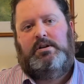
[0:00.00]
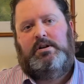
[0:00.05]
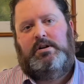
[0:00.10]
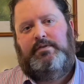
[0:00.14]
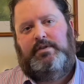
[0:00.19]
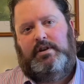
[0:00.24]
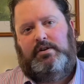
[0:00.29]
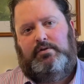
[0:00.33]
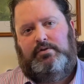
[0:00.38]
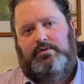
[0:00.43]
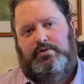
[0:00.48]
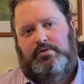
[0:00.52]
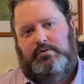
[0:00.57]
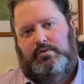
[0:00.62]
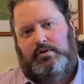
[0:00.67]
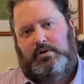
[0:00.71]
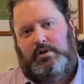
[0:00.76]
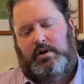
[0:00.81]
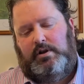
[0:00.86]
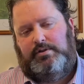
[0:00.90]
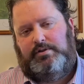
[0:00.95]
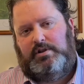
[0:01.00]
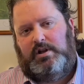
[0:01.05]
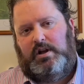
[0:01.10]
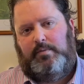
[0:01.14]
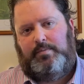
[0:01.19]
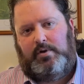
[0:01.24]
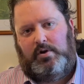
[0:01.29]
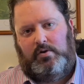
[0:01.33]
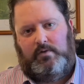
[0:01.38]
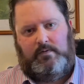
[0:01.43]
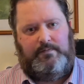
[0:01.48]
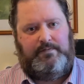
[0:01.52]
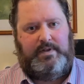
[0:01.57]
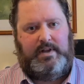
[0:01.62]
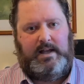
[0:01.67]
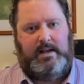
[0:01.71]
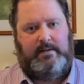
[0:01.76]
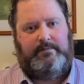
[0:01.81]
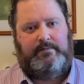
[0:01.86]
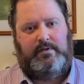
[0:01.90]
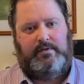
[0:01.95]
Then I'll do a close-up of the
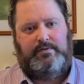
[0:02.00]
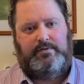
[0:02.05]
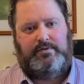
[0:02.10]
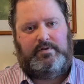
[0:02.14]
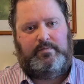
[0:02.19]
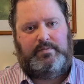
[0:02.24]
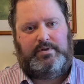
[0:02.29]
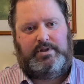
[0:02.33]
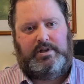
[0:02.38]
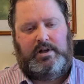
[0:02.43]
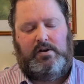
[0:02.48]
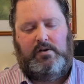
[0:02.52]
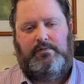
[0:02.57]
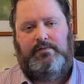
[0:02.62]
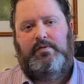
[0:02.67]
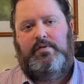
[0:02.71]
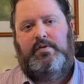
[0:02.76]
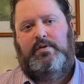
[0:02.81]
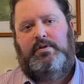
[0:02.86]
headphones themselves,